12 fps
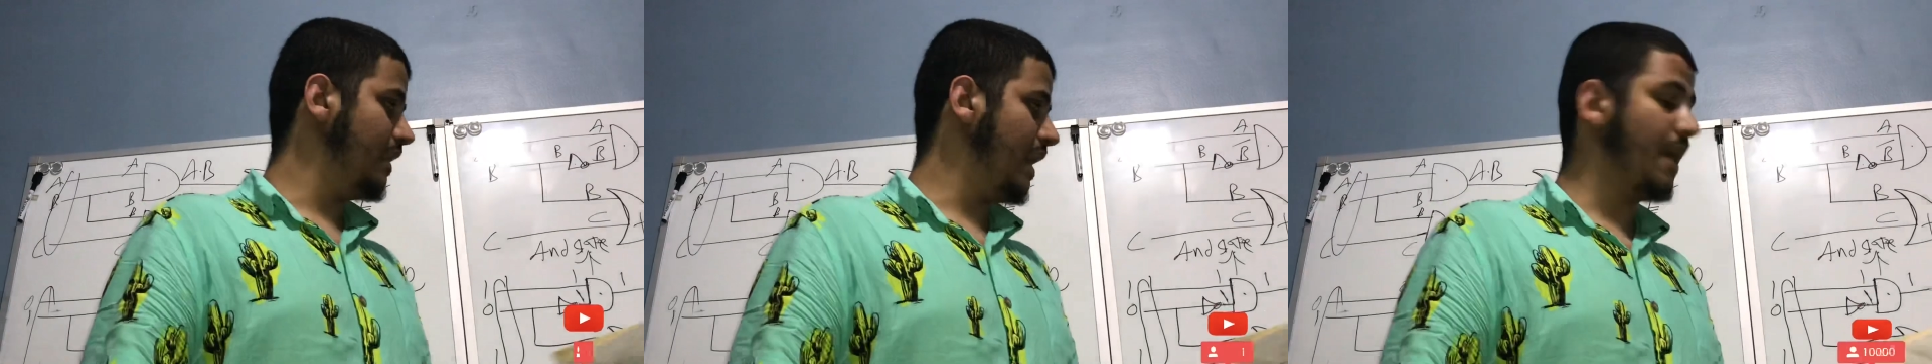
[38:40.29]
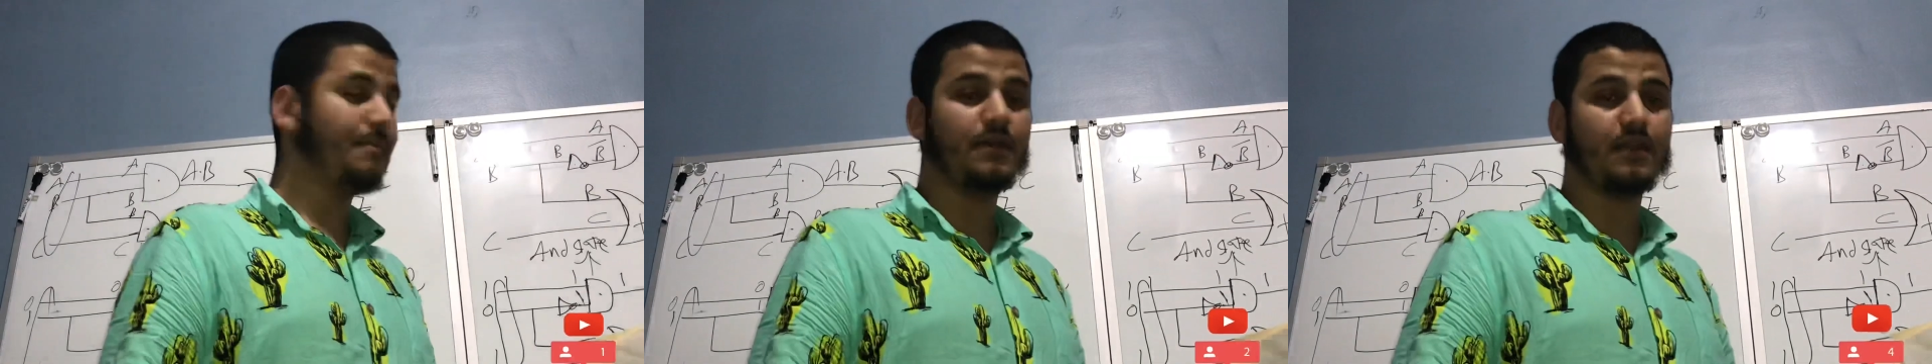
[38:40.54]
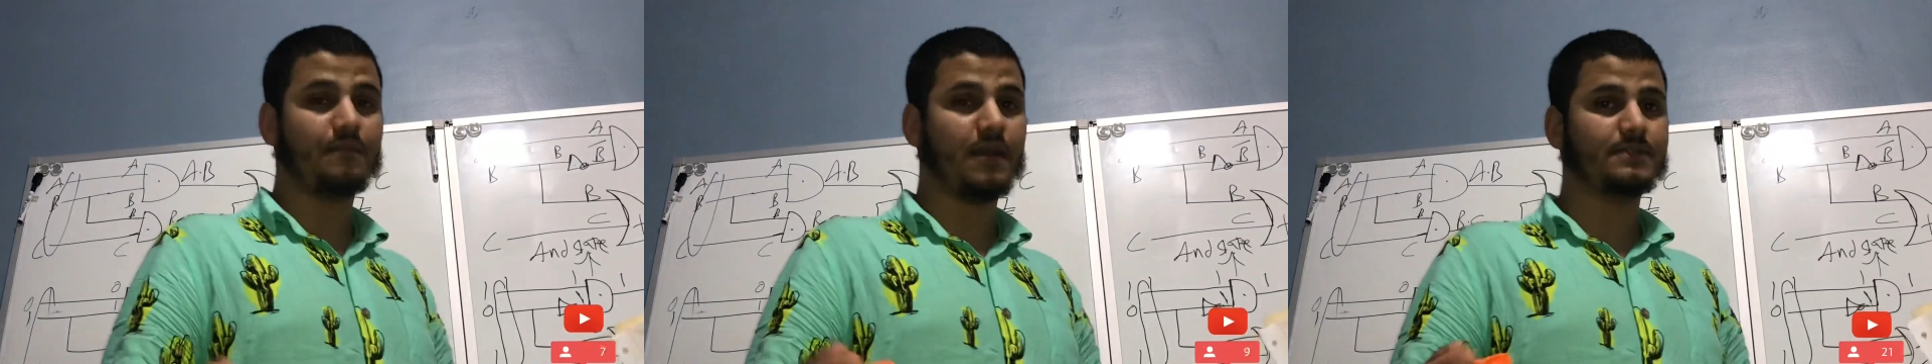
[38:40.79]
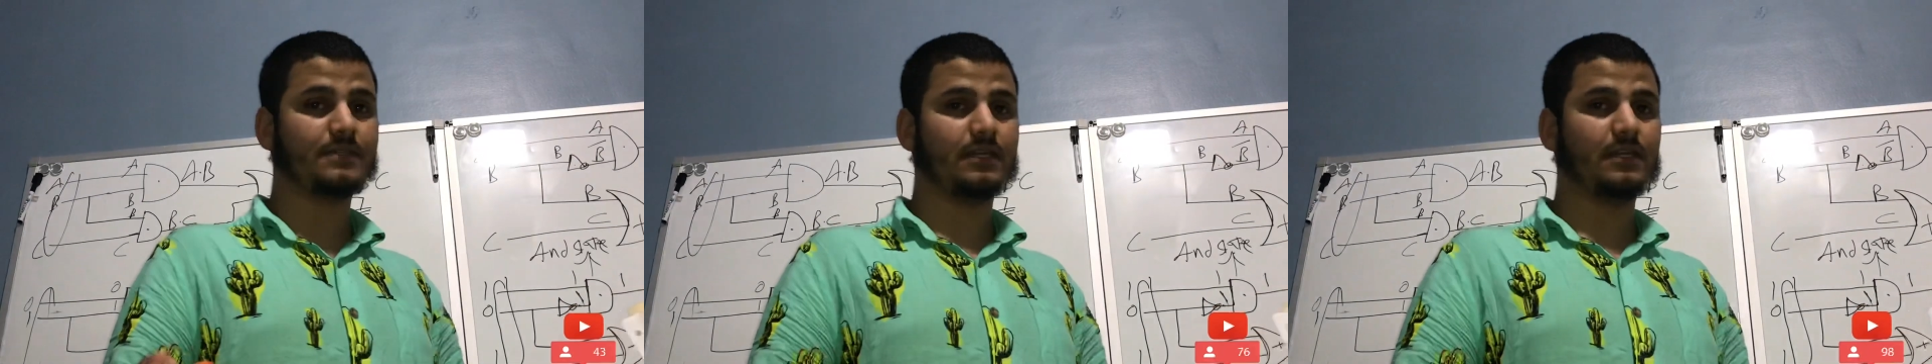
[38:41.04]
I mean,
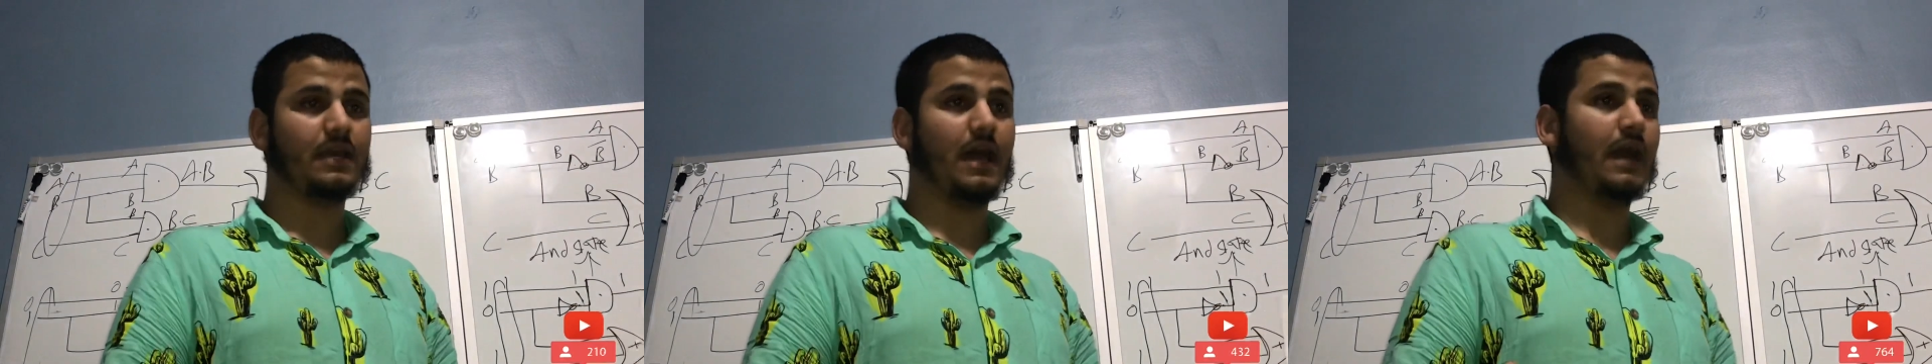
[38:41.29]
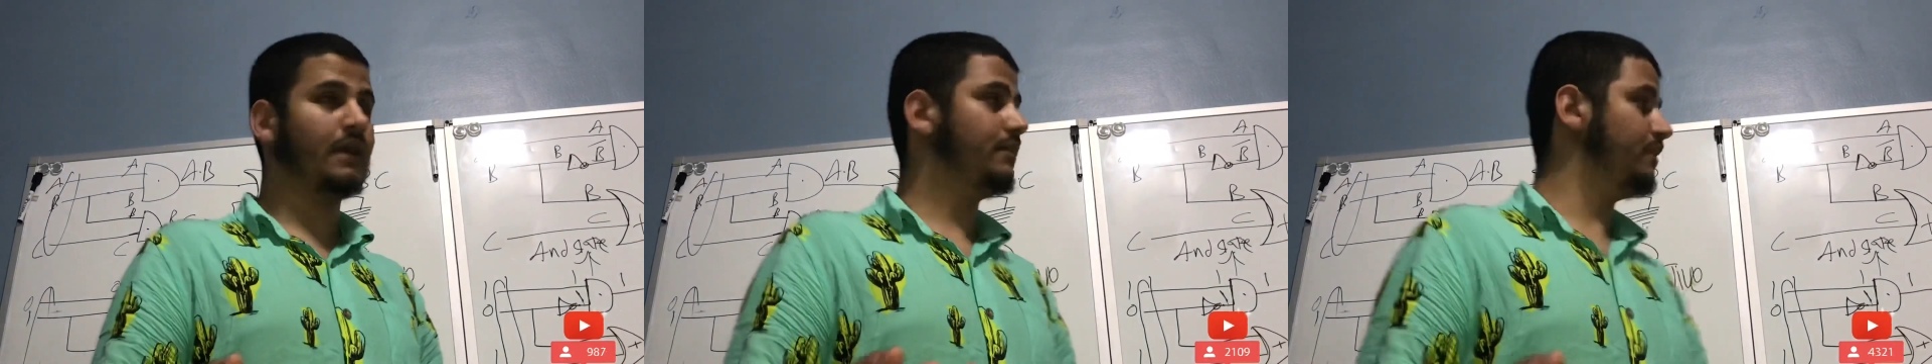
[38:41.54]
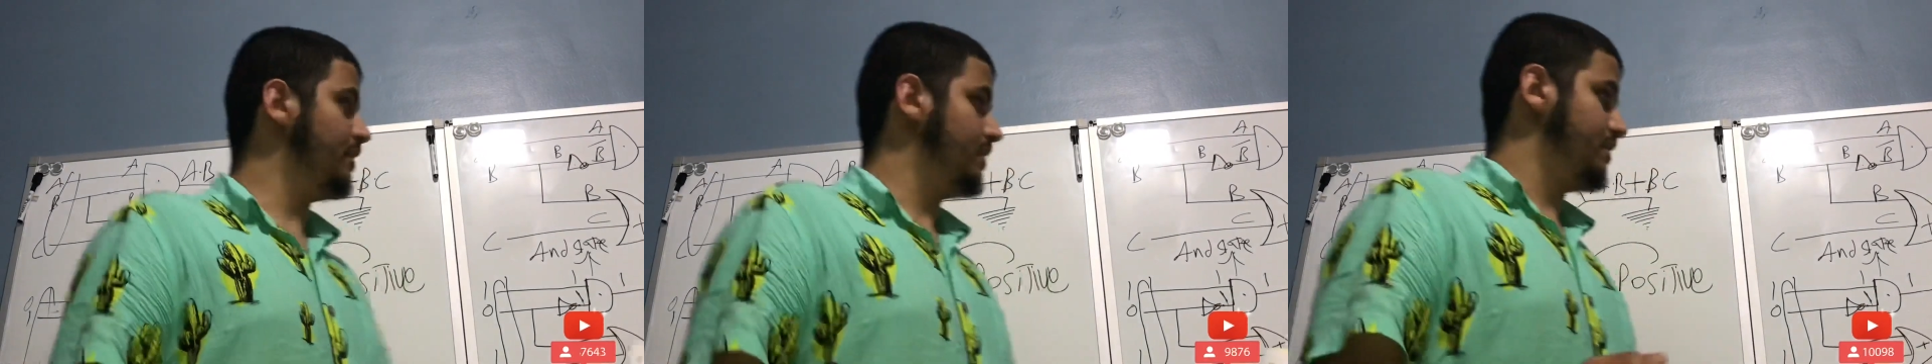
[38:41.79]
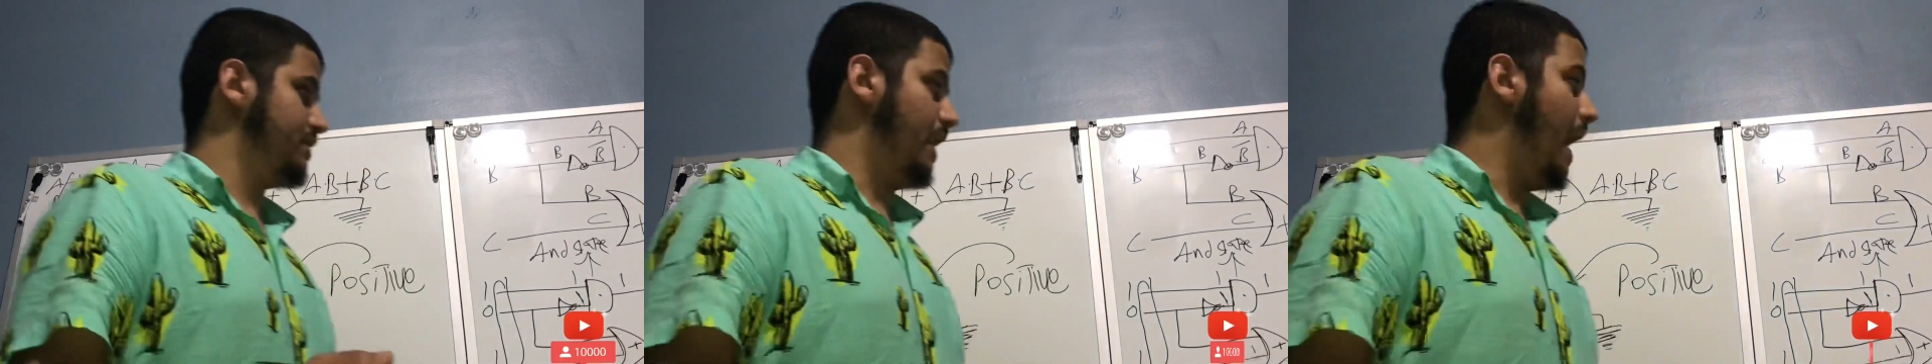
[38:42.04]
basically
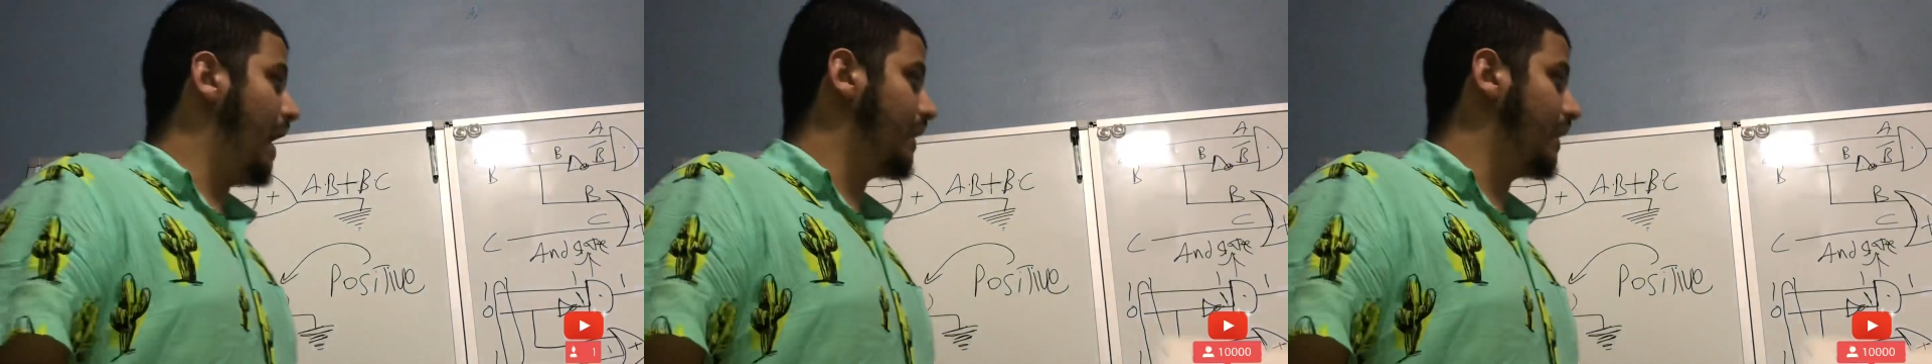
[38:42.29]
I